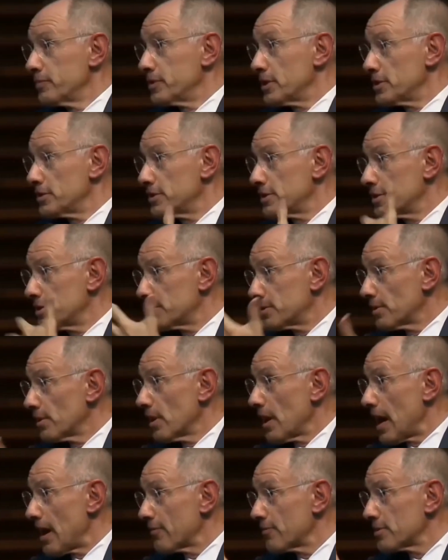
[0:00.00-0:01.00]
does he
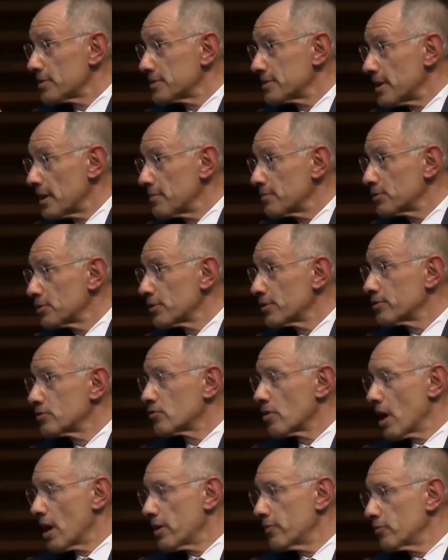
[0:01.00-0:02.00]
still have the same sort of
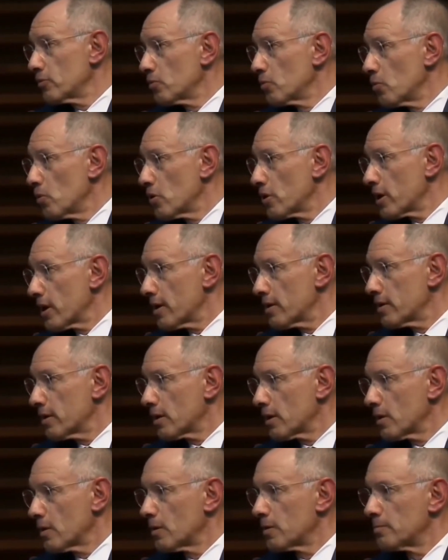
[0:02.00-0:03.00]
drive and work
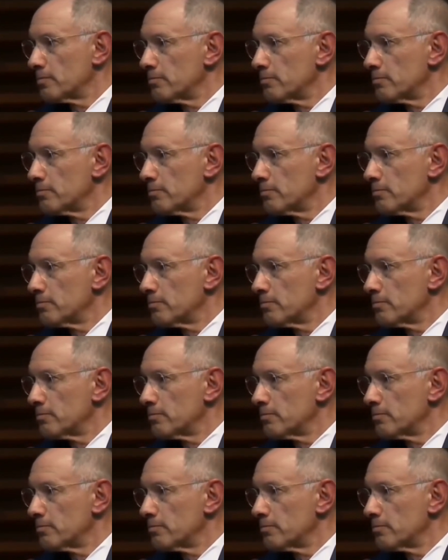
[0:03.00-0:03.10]
ethic? Or?